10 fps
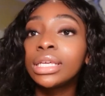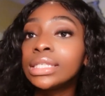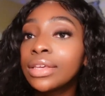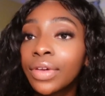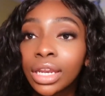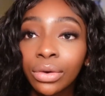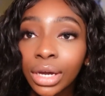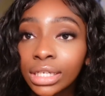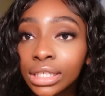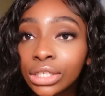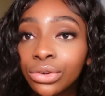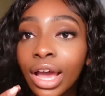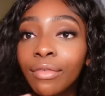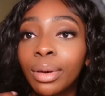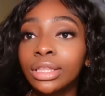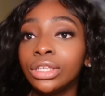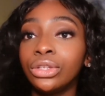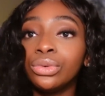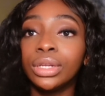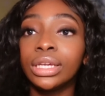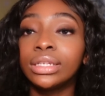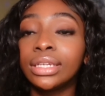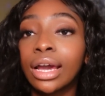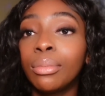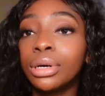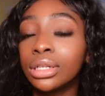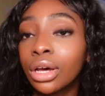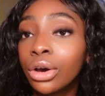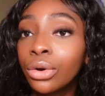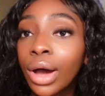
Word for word: Please leave any questions that you have about the unit down below.